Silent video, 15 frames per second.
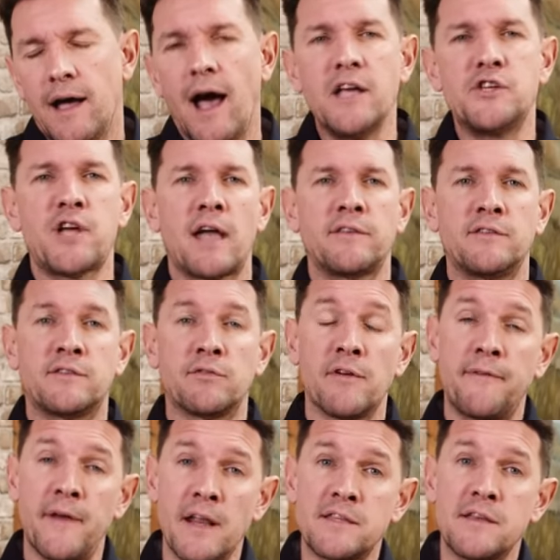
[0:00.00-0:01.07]
I chatted to
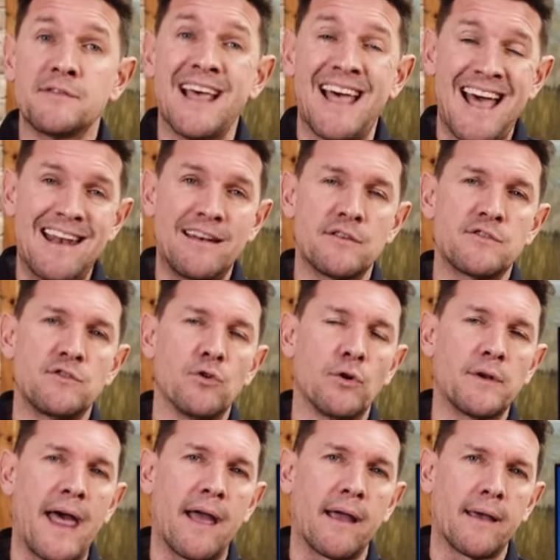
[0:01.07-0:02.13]
Refinitiv's Anders
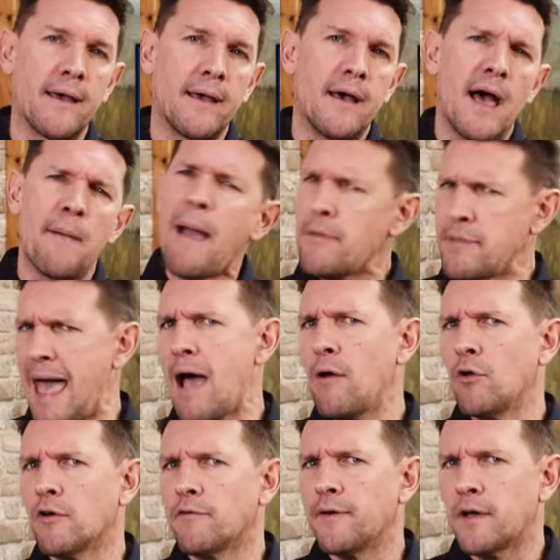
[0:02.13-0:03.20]
Nordeng about the
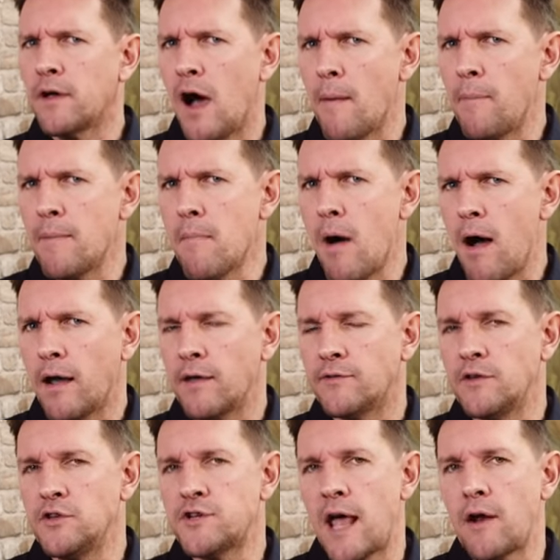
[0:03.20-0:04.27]
outlook for carbon
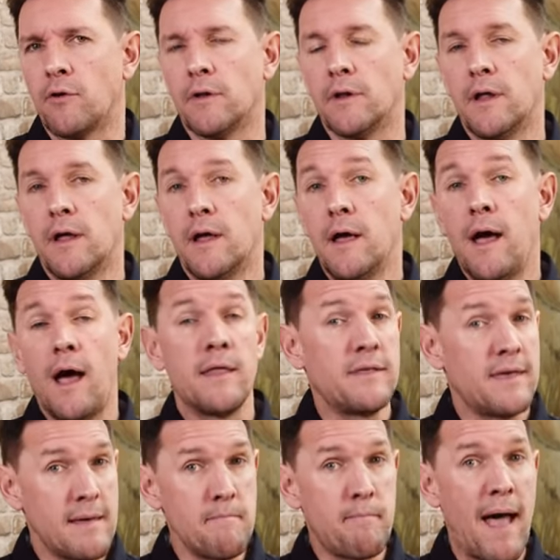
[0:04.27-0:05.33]
markets in general and
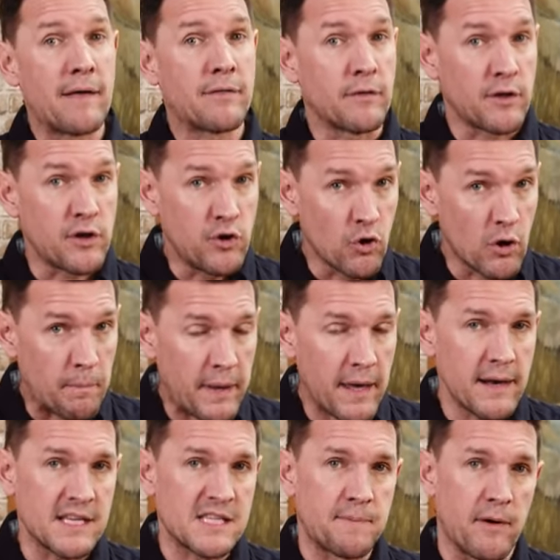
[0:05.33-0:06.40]
the impact that the
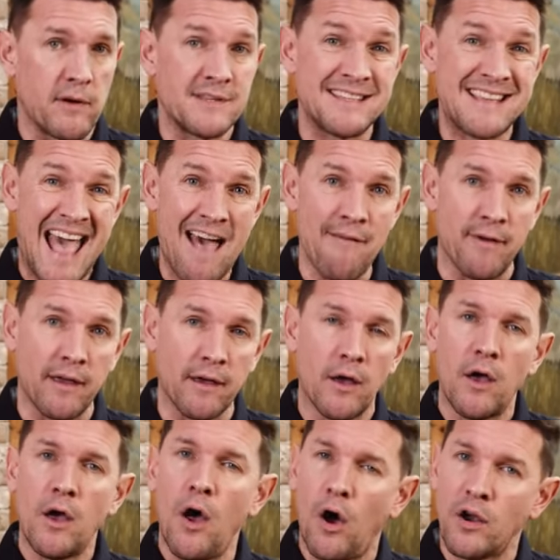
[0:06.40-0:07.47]
European experience is having
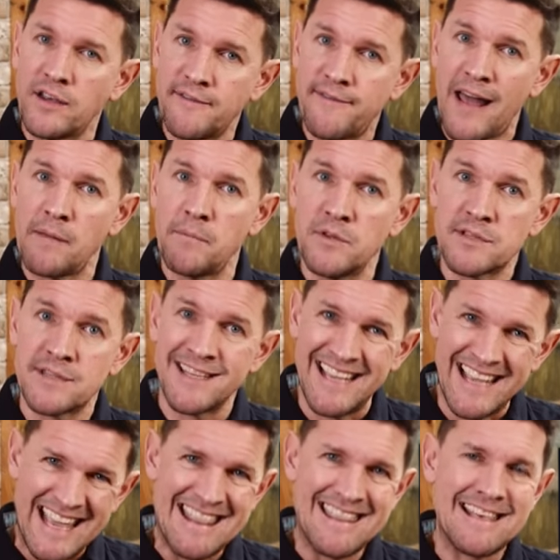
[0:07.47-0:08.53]
on developments
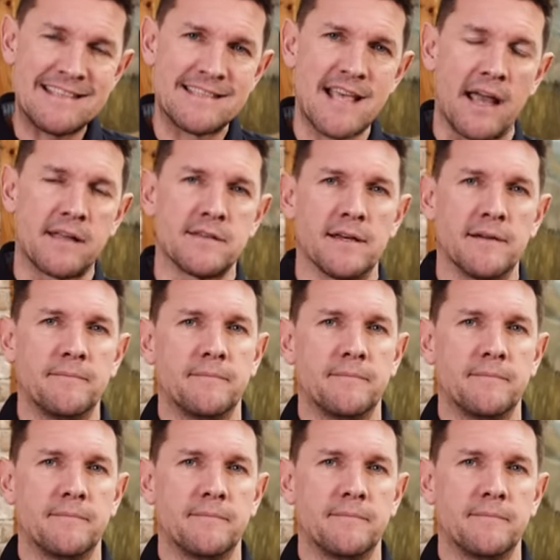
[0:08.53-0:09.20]
in this sector.